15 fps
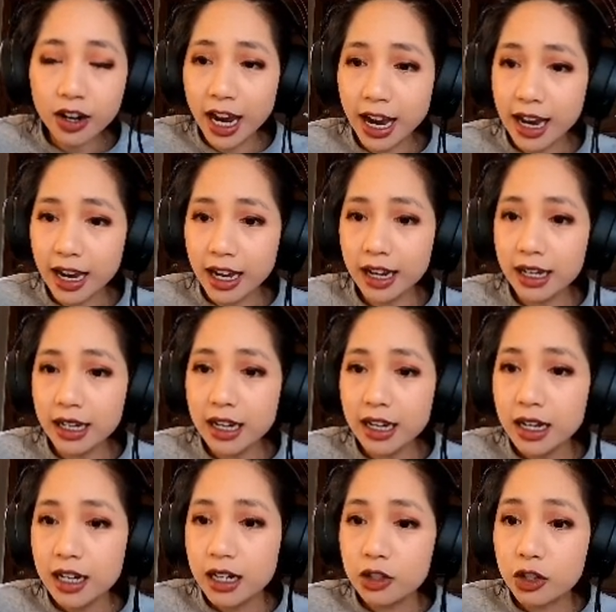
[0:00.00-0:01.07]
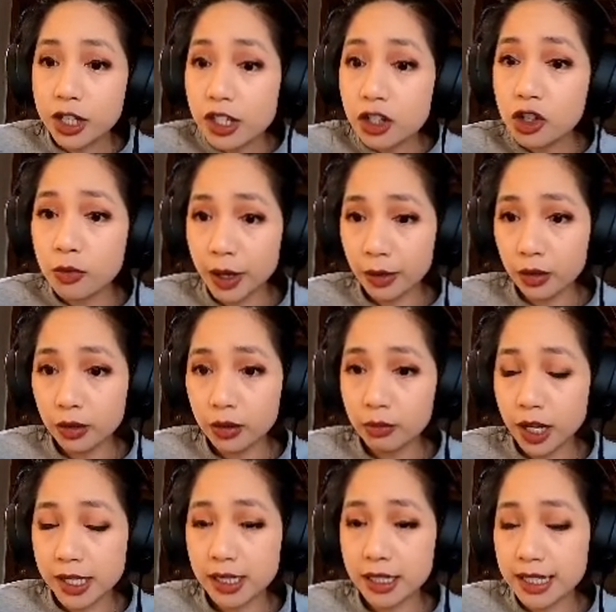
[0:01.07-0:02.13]
a transition metal
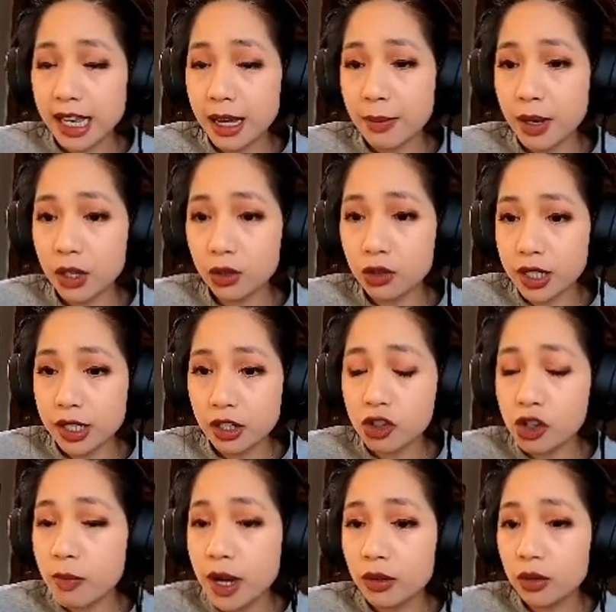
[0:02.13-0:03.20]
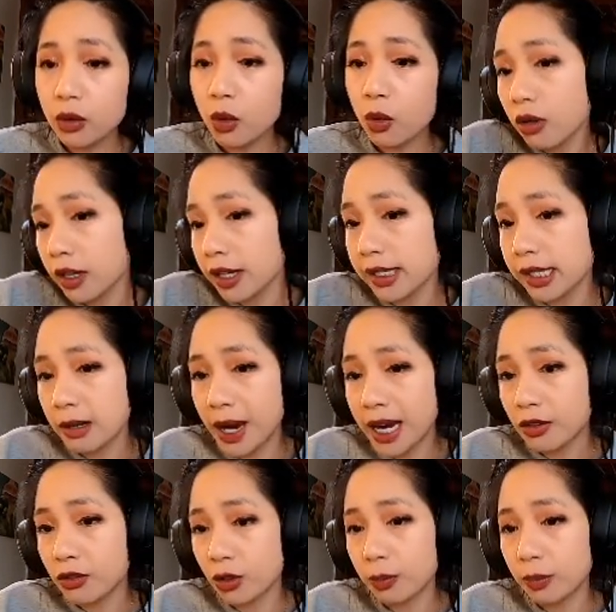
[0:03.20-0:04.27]
present? Is that metal a transition metal, or is it a main
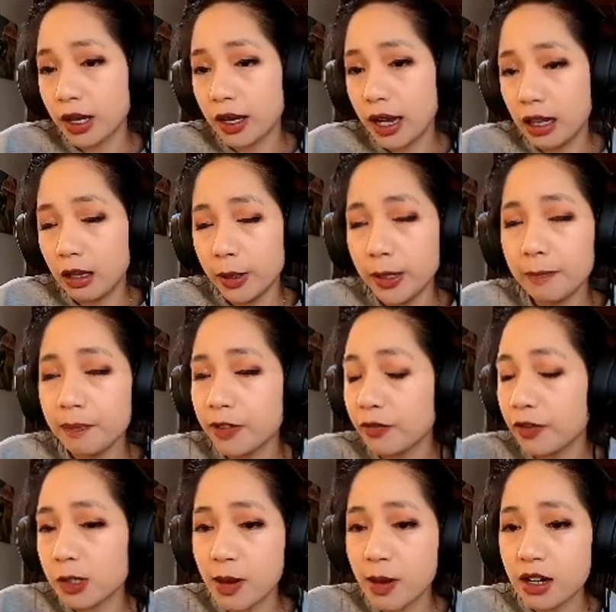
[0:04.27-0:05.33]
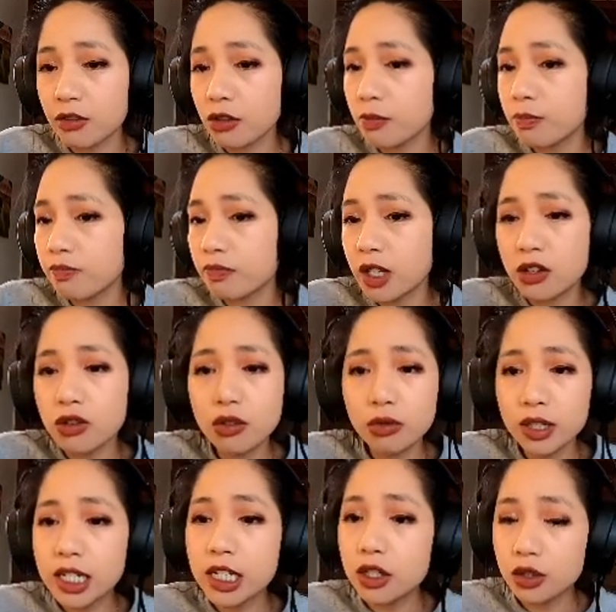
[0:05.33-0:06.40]
group element? If it's main group, then you don't
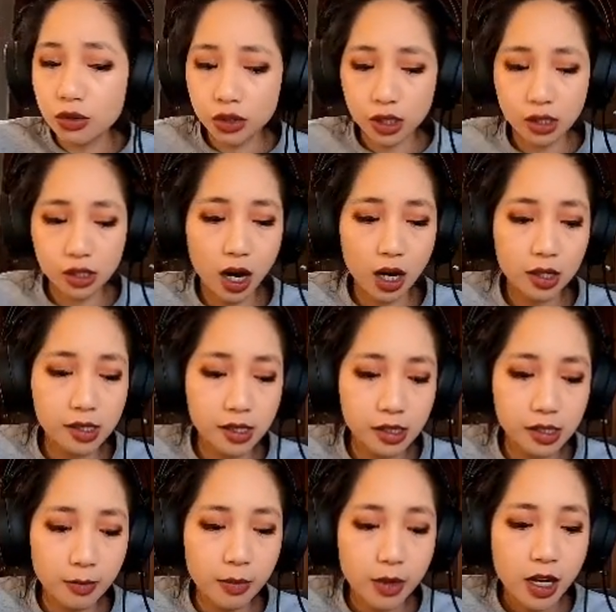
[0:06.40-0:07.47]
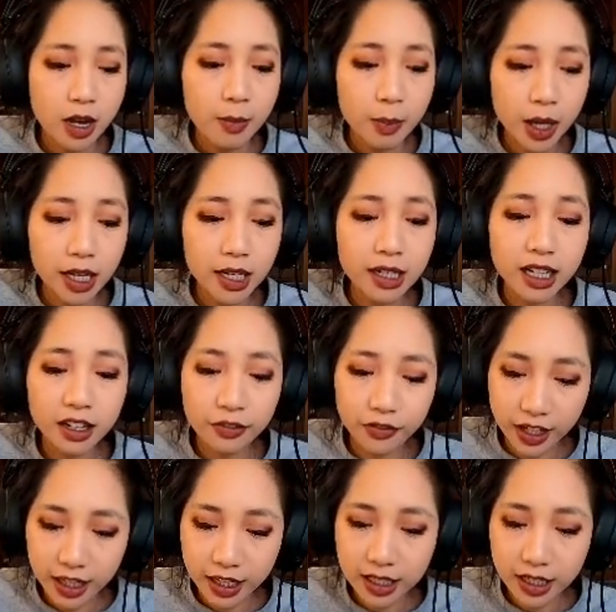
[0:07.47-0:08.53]
need to use the stock system. But if
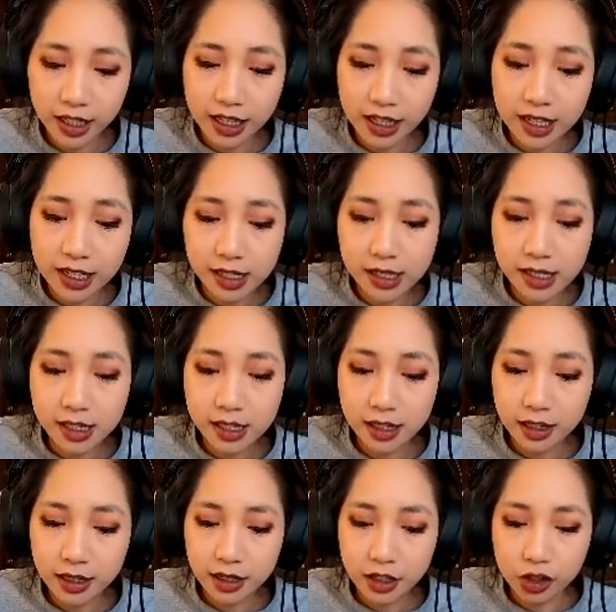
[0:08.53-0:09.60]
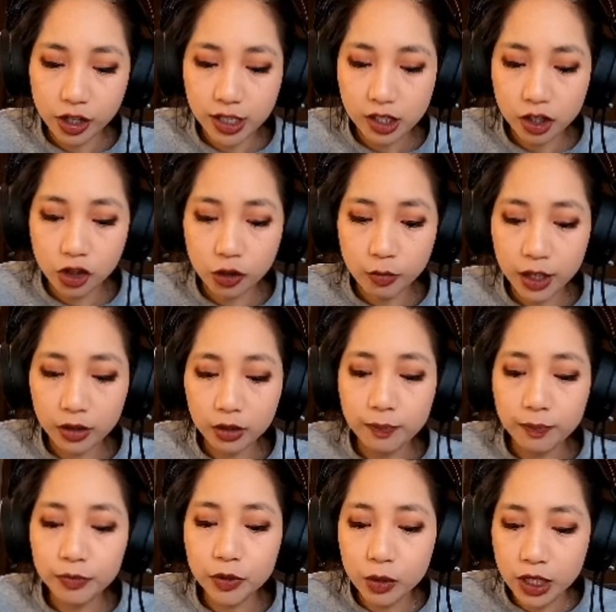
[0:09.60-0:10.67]
it is transition metal,
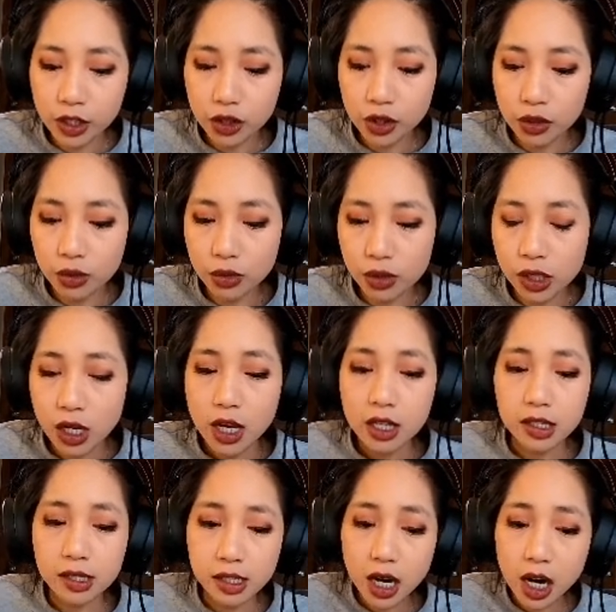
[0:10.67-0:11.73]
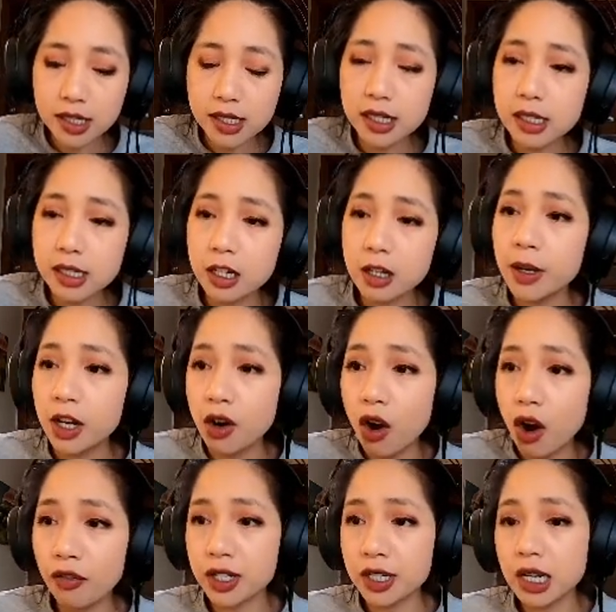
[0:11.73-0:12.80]
you need to use the stock system, and
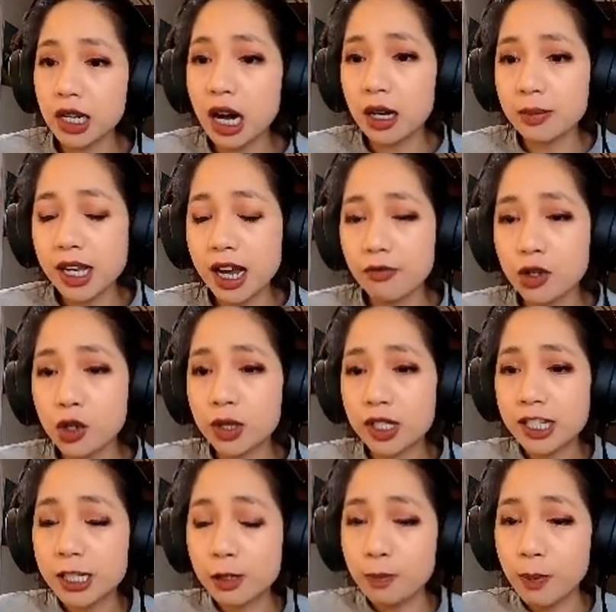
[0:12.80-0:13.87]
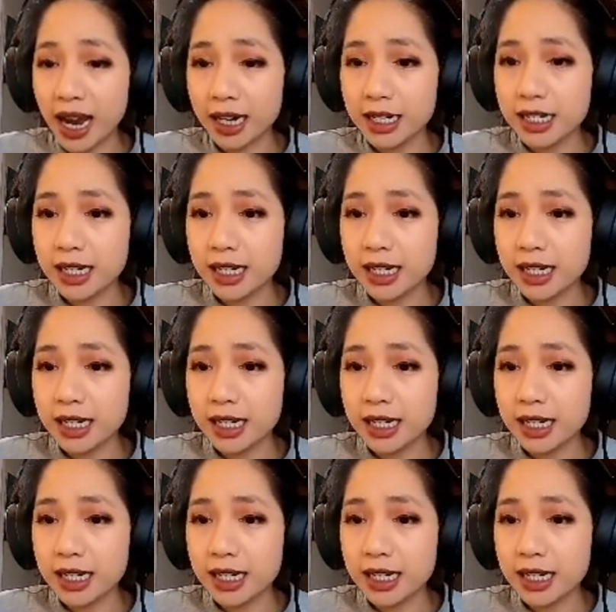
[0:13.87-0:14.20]
oftentimes have to inspect